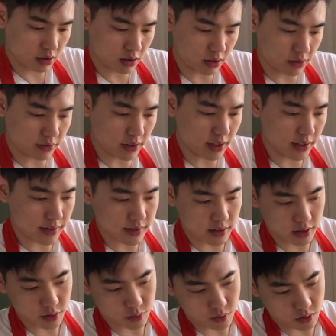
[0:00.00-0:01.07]
the rice and the
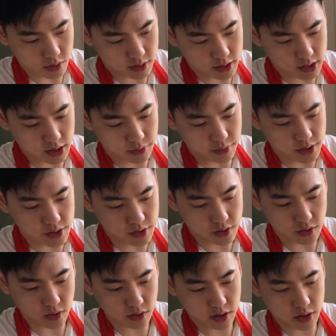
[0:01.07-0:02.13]
water that we
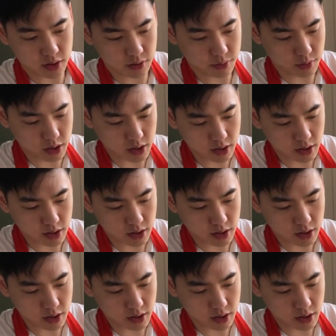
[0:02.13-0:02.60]
soaked it with.